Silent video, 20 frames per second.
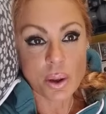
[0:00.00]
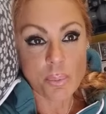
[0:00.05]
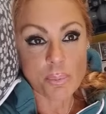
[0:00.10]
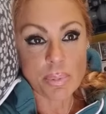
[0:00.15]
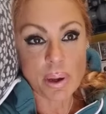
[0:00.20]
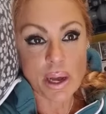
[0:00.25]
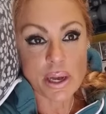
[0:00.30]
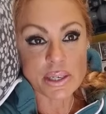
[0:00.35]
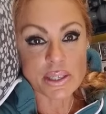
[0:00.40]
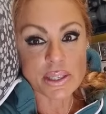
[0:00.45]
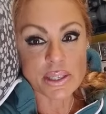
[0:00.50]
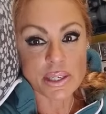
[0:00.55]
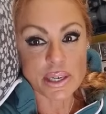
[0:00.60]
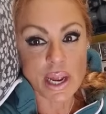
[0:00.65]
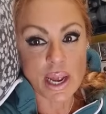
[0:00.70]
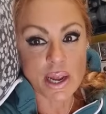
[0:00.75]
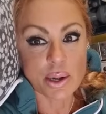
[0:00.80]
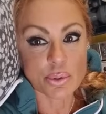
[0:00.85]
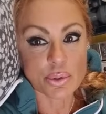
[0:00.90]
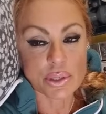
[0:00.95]
But
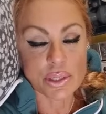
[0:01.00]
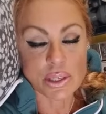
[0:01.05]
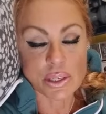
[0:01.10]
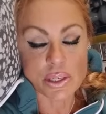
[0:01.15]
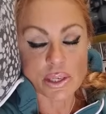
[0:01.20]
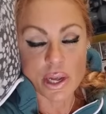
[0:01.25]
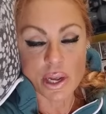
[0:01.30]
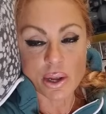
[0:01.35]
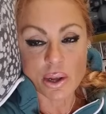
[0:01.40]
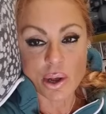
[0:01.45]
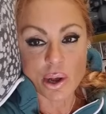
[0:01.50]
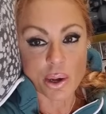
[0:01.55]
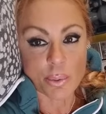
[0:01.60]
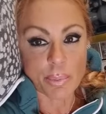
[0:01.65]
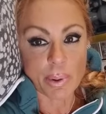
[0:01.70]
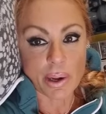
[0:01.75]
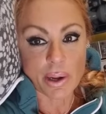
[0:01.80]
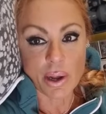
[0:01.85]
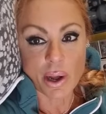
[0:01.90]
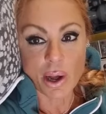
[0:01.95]
today it was just like, oh
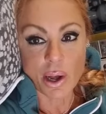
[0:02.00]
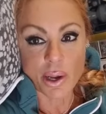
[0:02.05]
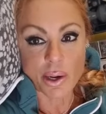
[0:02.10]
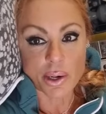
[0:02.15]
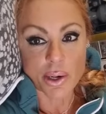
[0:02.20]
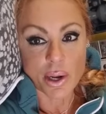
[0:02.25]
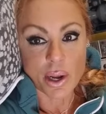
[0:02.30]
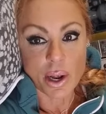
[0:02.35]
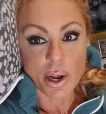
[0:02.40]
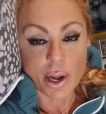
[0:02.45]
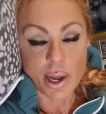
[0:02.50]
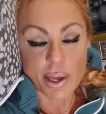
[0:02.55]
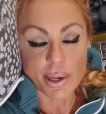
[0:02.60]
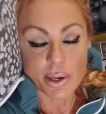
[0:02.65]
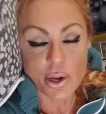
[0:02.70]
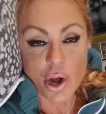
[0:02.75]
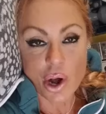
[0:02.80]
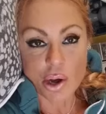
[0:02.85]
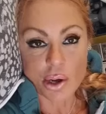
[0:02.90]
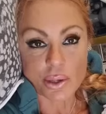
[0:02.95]
my God, I had
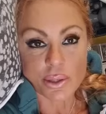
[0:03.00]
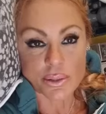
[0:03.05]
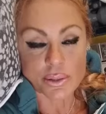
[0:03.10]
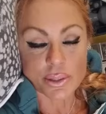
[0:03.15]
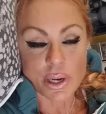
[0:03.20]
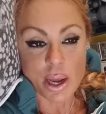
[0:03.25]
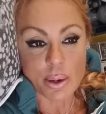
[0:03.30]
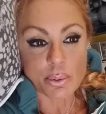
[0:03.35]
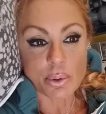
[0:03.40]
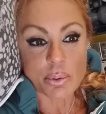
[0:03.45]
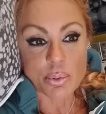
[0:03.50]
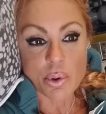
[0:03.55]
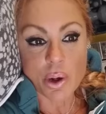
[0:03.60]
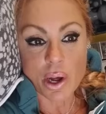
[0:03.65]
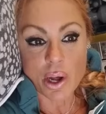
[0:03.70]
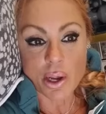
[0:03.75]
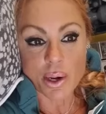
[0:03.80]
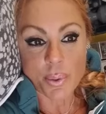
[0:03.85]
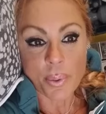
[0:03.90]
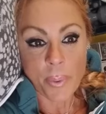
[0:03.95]
to call nine one
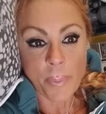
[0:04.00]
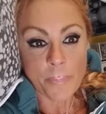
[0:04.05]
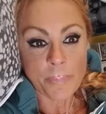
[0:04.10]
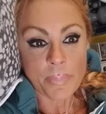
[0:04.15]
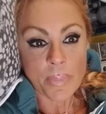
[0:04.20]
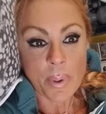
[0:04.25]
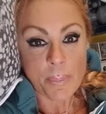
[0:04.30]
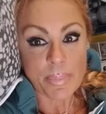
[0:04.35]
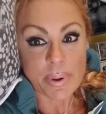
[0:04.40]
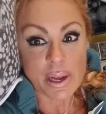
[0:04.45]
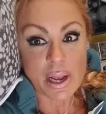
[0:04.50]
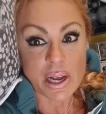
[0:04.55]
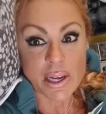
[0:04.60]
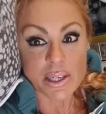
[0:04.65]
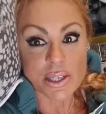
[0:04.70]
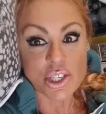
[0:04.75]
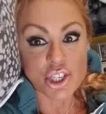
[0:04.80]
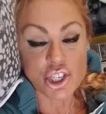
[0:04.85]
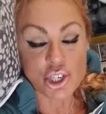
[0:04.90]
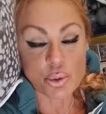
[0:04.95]
one
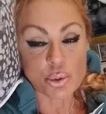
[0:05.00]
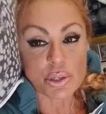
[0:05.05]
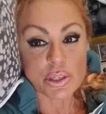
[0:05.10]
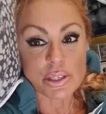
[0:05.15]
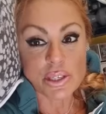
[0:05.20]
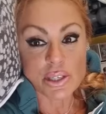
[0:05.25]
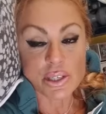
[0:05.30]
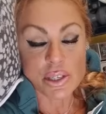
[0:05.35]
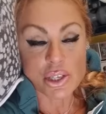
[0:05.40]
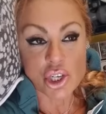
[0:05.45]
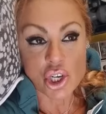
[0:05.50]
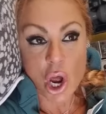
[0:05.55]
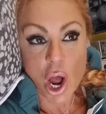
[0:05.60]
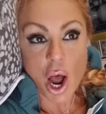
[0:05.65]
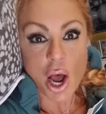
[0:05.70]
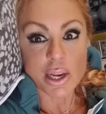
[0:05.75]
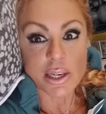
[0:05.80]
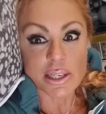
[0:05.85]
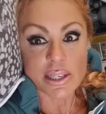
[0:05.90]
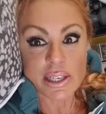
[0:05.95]
because she was
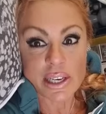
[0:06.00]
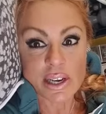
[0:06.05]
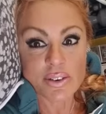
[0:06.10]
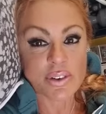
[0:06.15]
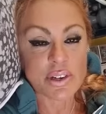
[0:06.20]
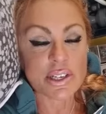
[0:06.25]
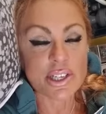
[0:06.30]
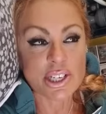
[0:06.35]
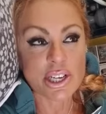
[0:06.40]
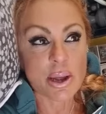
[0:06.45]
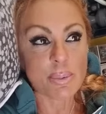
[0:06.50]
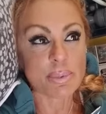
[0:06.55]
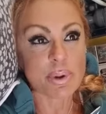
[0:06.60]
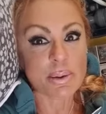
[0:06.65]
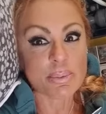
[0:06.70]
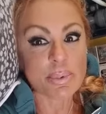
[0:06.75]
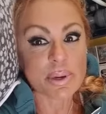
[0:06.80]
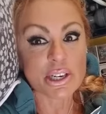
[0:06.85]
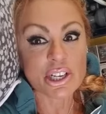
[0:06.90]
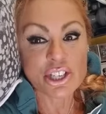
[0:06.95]
not leaving. She kept
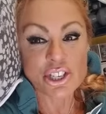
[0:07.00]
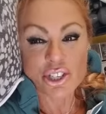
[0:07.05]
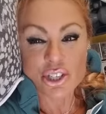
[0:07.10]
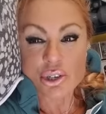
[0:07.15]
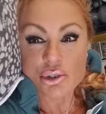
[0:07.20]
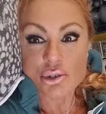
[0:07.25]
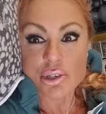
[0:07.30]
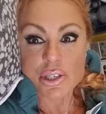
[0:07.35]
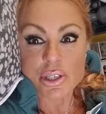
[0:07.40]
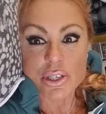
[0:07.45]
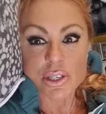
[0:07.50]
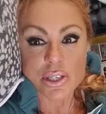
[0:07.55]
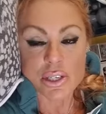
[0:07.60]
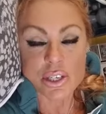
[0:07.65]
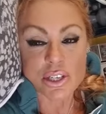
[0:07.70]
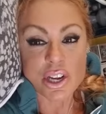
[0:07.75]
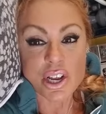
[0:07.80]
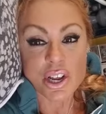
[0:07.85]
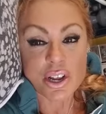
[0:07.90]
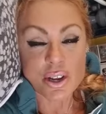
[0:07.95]
giving me excuses,
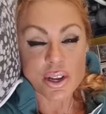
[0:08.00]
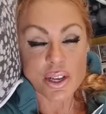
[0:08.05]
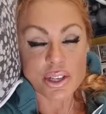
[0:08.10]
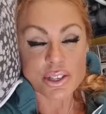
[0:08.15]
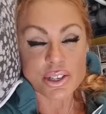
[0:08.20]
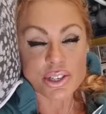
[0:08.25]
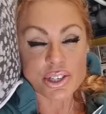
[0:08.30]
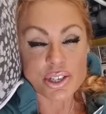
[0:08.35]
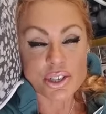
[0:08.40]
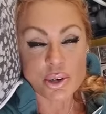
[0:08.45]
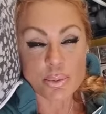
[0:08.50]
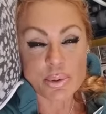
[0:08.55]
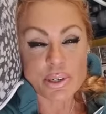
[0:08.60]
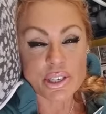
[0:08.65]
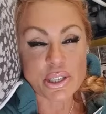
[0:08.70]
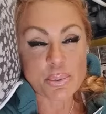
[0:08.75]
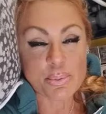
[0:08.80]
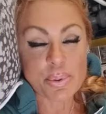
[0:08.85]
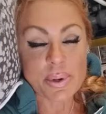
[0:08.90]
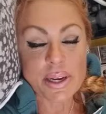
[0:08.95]
and, and then she told me
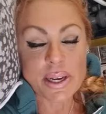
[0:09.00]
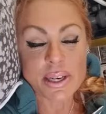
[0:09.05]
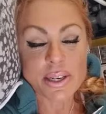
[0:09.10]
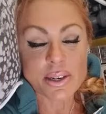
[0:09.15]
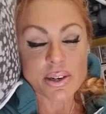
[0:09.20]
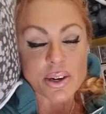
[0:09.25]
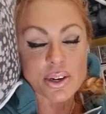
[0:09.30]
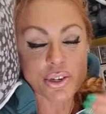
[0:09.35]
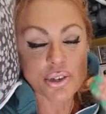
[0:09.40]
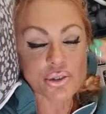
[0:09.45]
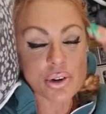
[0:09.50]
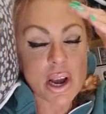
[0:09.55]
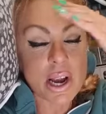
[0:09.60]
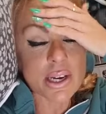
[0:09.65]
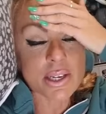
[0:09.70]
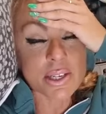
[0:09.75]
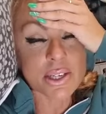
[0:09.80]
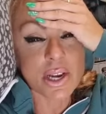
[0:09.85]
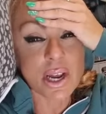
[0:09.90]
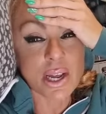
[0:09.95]
she peed in our
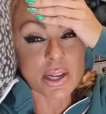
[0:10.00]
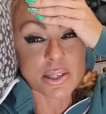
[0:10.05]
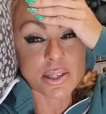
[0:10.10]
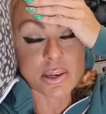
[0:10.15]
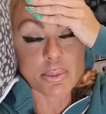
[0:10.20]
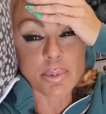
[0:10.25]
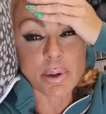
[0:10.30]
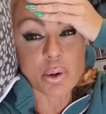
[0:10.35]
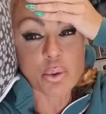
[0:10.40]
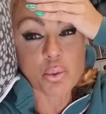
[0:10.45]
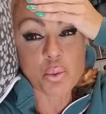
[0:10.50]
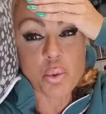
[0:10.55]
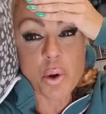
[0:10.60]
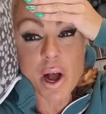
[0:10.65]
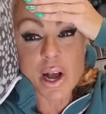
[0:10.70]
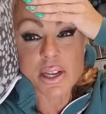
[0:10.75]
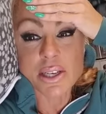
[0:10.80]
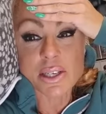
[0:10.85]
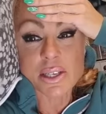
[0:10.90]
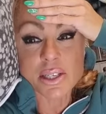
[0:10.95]
trash cans. And I'm like,
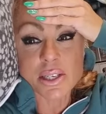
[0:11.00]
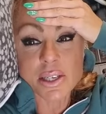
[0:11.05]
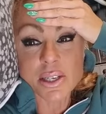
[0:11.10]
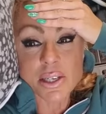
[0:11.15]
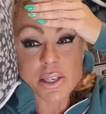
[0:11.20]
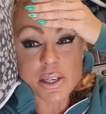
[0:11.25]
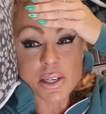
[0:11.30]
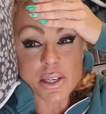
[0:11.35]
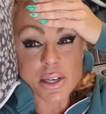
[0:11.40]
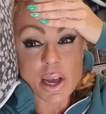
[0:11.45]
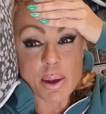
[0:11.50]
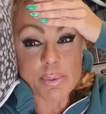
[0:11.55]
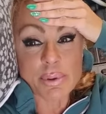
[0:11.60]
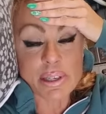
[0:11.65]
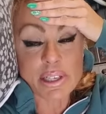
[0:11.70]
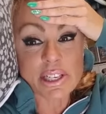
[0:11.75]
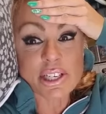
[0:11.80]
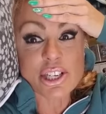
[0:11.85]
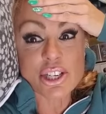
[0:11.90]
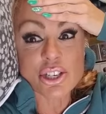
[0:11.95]
what? I
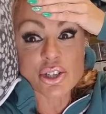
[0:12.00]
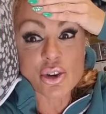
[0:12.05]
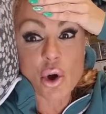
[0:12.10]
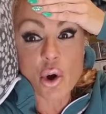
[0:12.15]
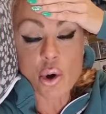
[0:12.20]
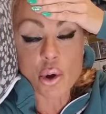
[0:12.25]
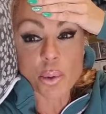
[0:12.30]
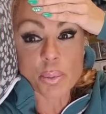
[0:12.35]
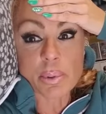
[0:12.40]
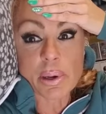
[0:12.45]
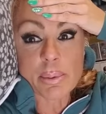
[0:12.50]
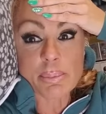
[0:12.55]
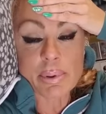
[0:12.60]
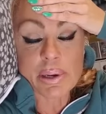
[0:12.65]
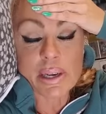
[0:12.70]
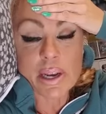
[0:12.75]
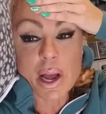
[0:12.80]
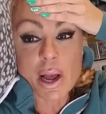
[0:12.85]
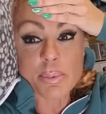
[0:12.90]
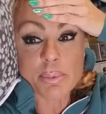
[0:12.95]
mean, at least she told me,
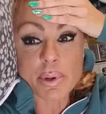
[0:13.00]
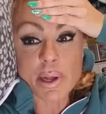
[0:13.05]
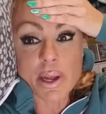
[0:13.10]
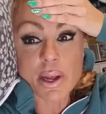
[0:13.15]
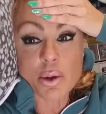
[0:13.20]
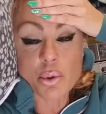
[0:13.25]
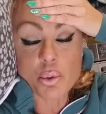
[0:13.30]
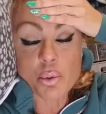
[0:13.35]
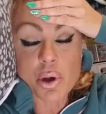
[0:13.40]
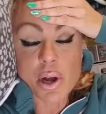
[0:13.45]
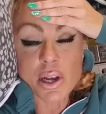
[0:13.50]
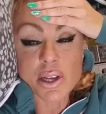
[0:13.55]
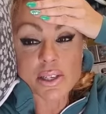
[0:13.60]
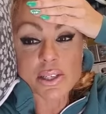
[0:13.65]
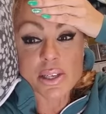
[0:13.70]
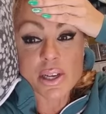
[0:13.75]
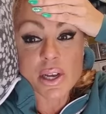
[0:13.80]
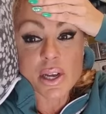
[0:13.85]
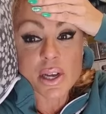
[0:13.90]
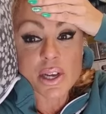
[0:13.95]
but I'm like,
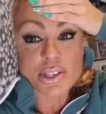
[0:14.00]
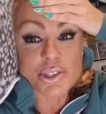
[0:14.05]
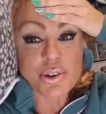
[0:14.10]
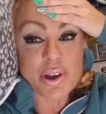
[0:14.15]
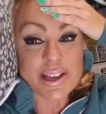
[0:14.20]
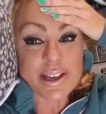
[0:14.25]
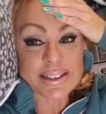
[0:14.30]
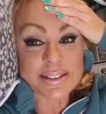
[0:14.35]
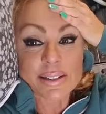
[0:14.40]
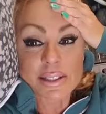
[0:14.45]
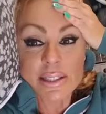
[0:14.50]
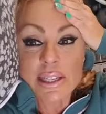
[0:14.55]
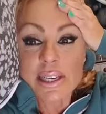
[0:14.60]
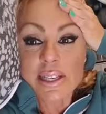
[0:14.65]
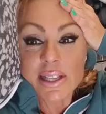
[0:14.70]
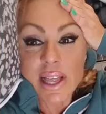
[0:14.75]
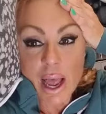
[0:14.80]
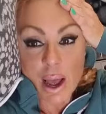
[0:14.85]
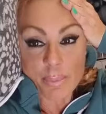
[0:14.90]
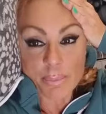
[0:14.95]
what? So I had to
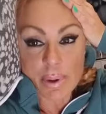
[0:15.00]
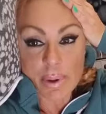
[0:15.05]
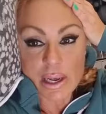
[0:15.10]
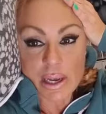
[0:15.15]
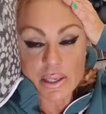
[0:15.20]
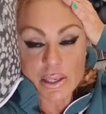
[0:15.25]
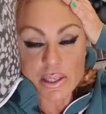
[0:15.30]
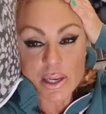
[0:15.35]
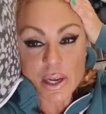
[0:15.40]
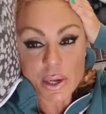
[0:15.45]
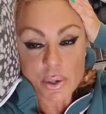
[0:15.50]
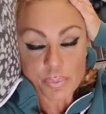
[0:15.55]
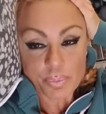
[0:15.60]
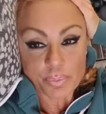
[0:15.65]
clean that mess.